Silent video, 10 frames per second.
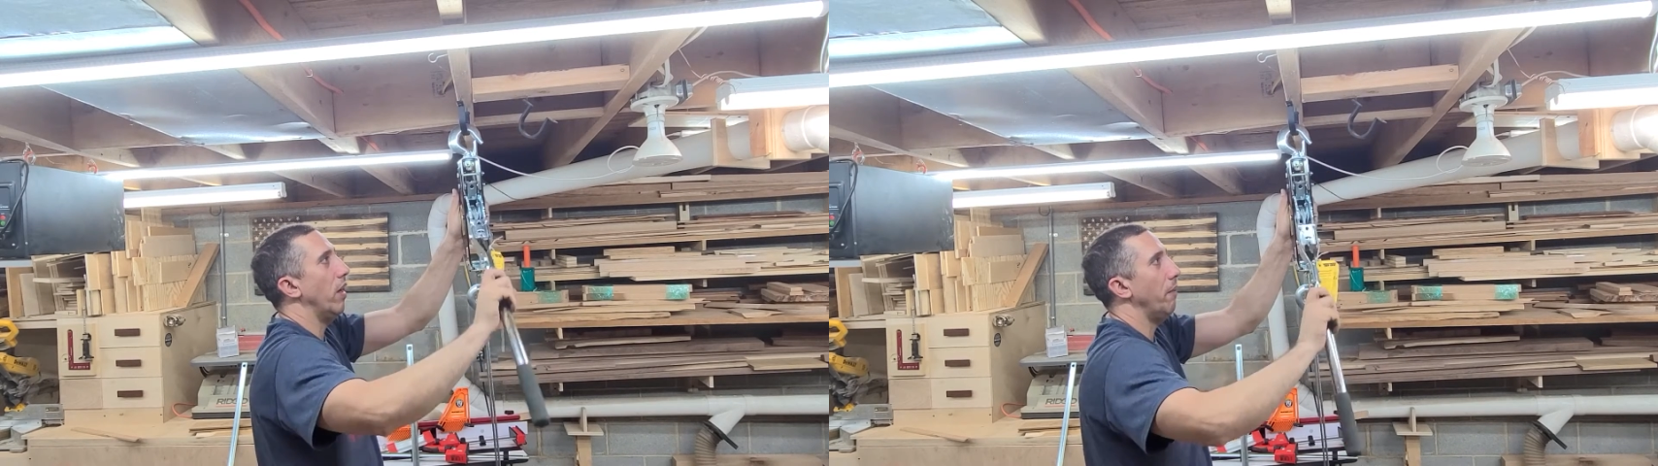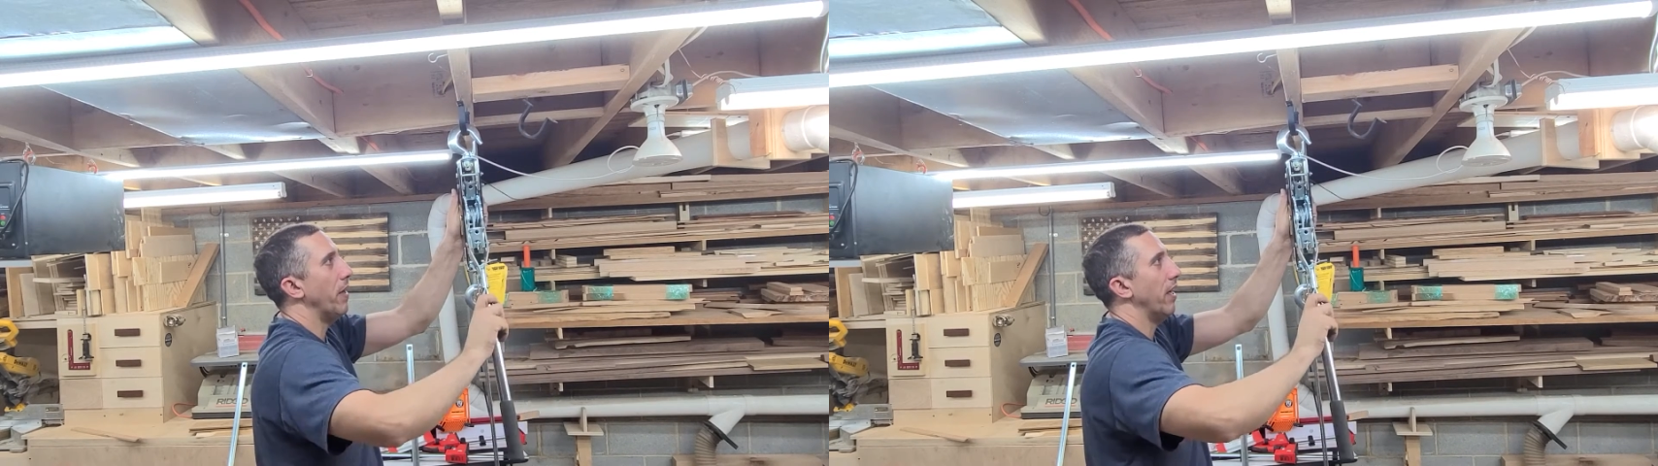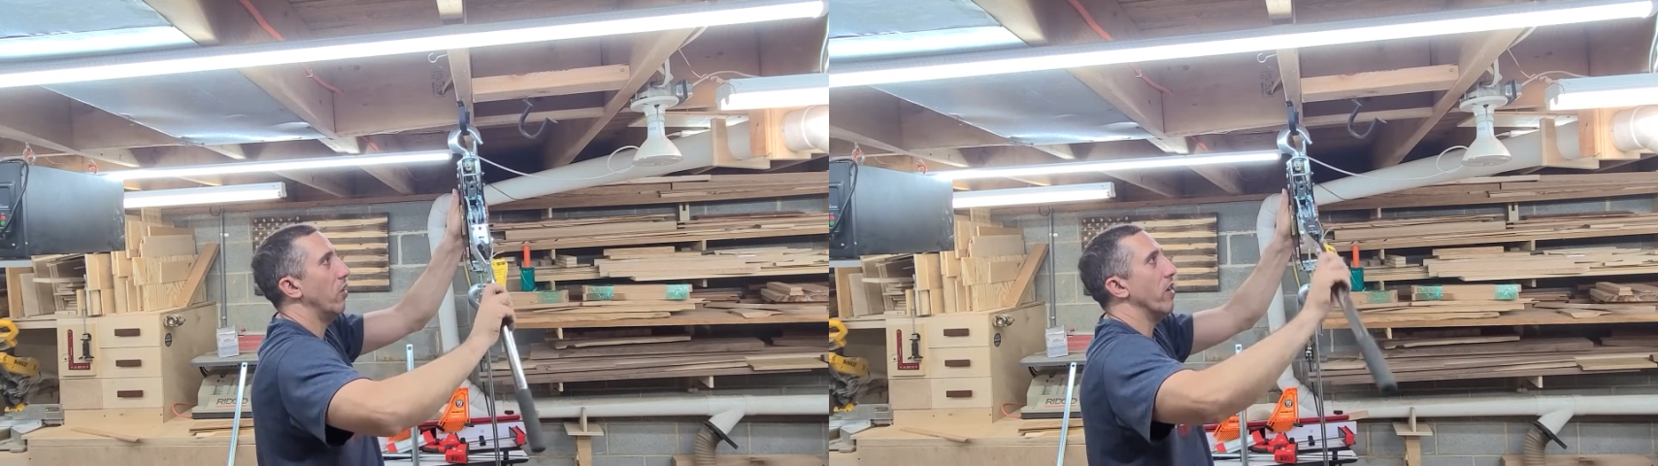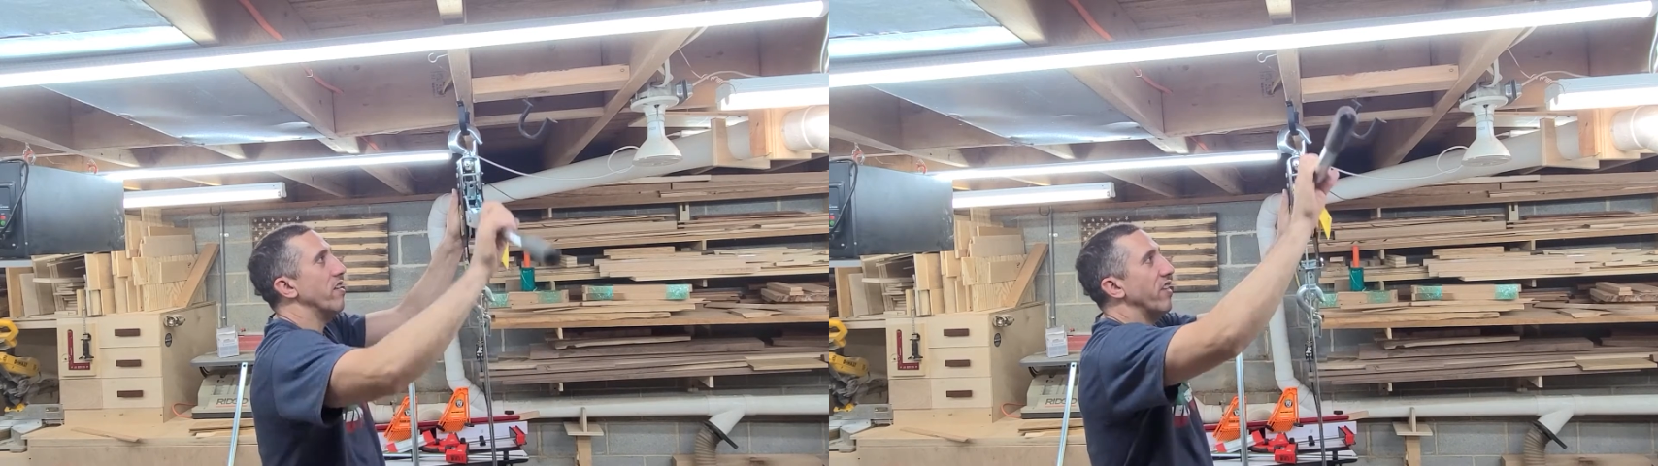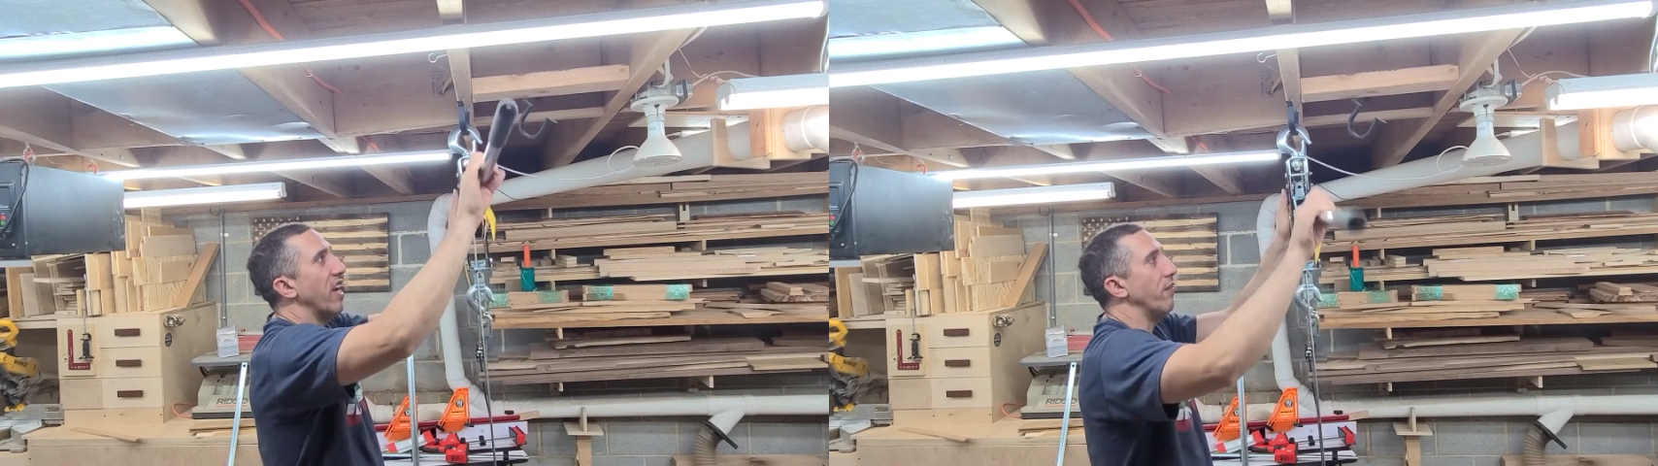Not
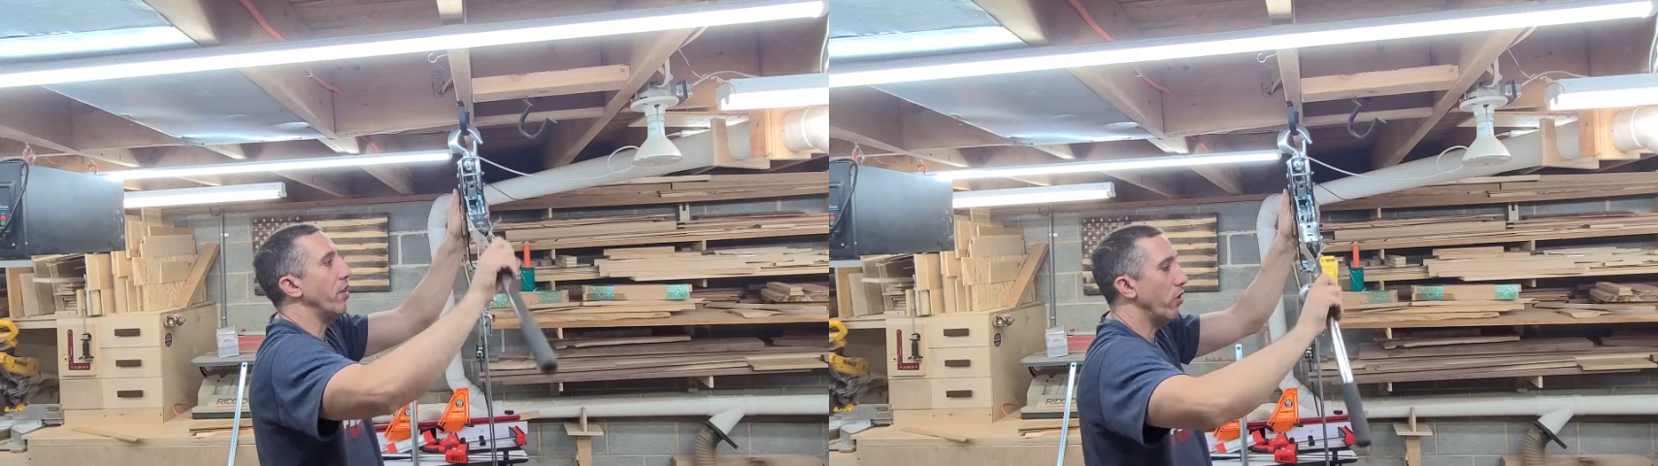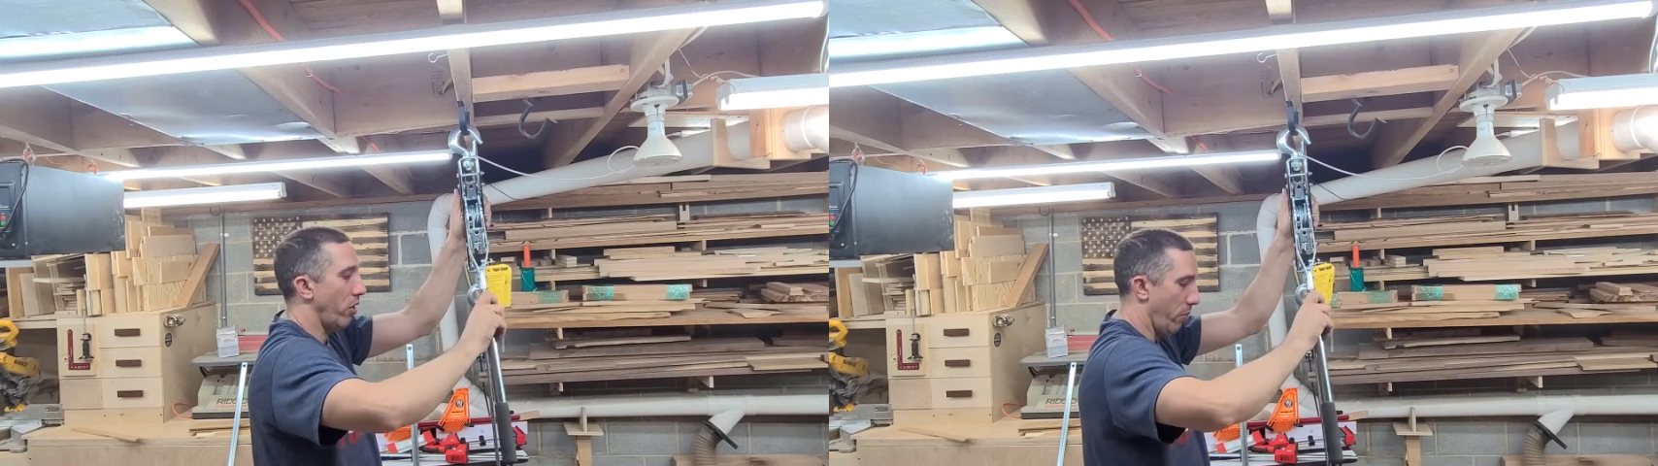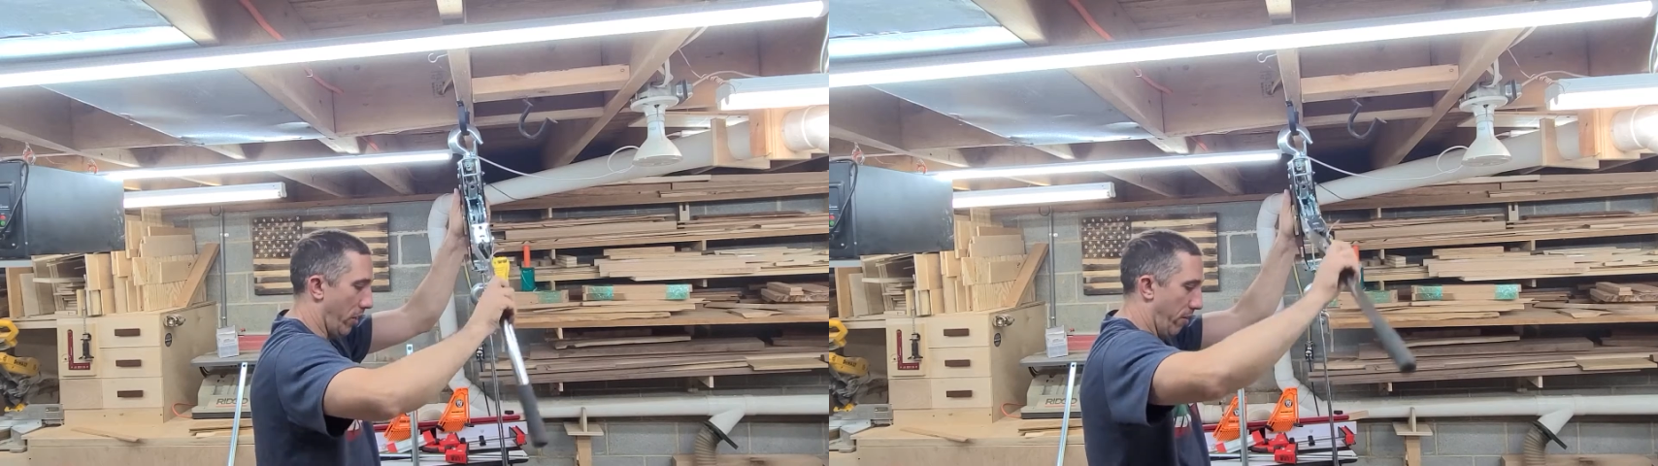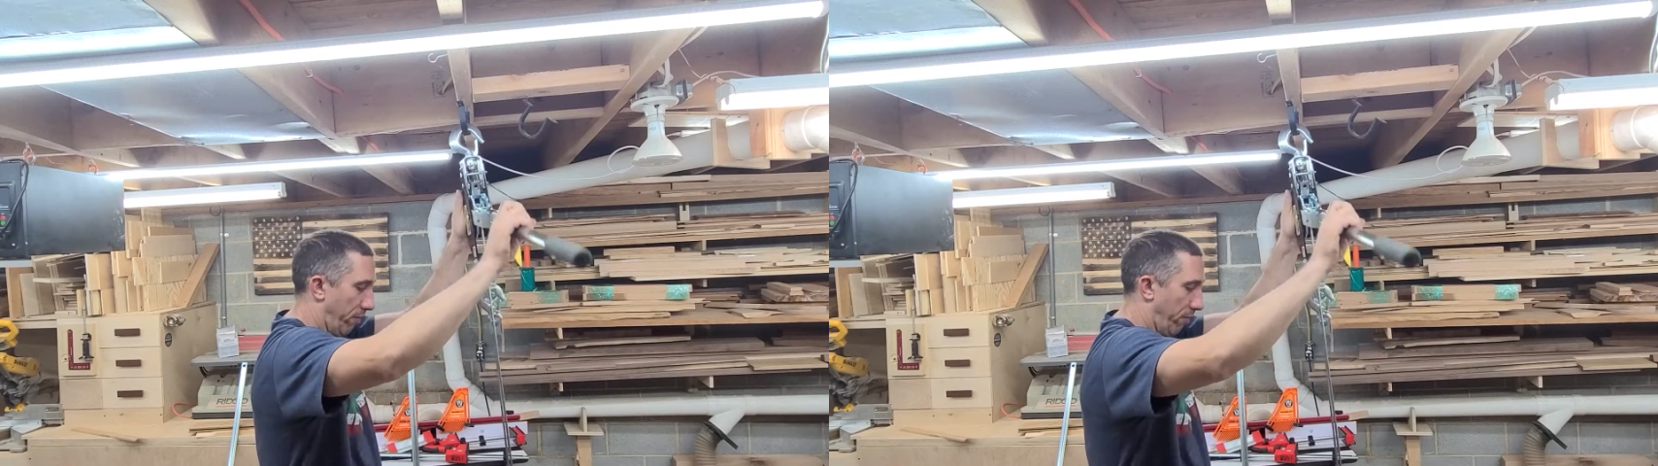crazy heavy duty, but